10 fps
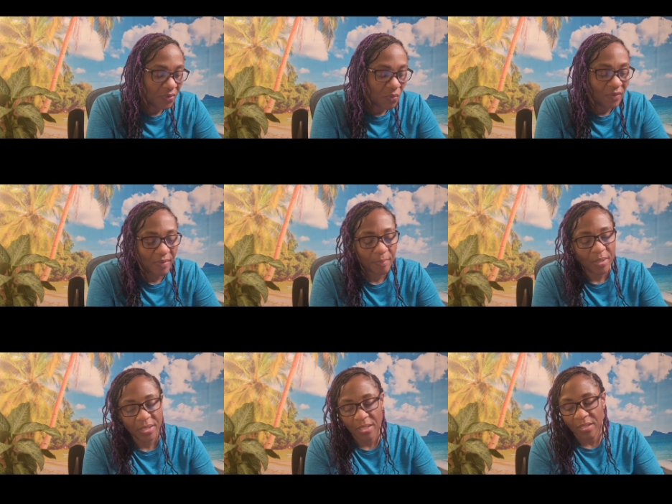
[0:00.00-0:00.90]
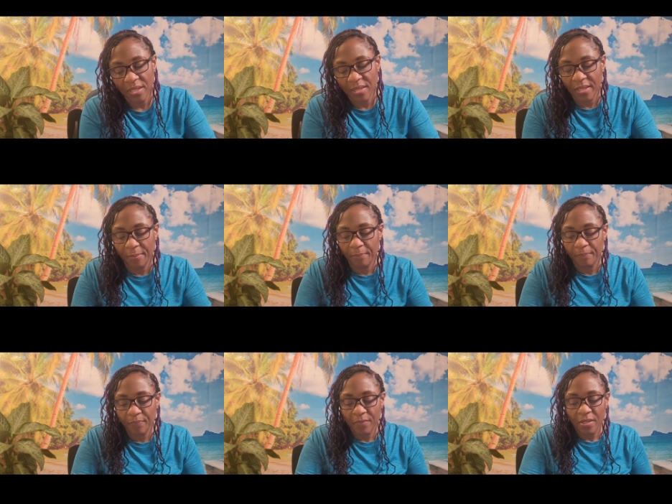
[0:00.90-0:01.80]
you have abandoned them.
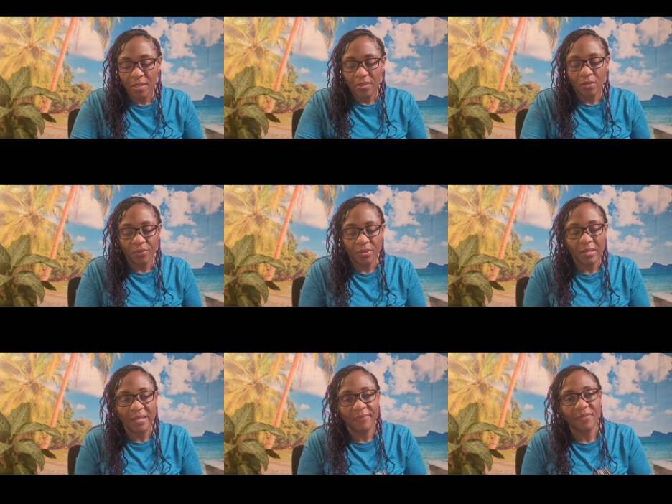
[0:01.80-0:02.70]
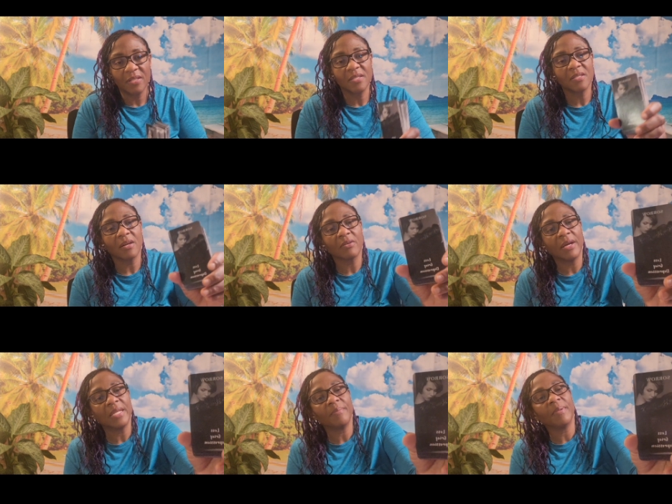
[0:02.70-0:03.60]
Now they are left in
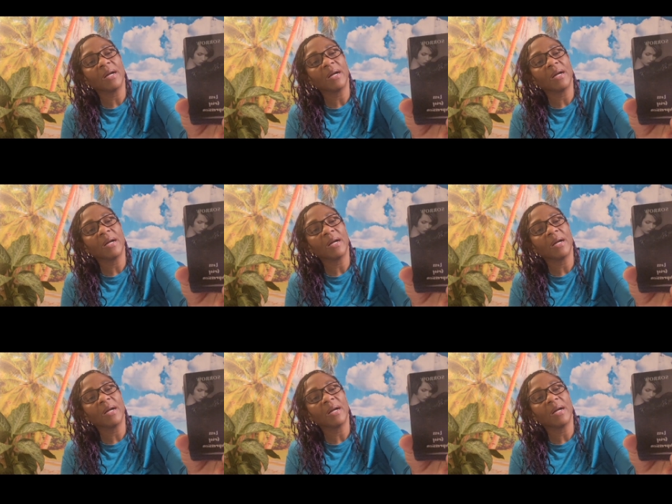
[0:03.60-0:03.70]
sorrow at the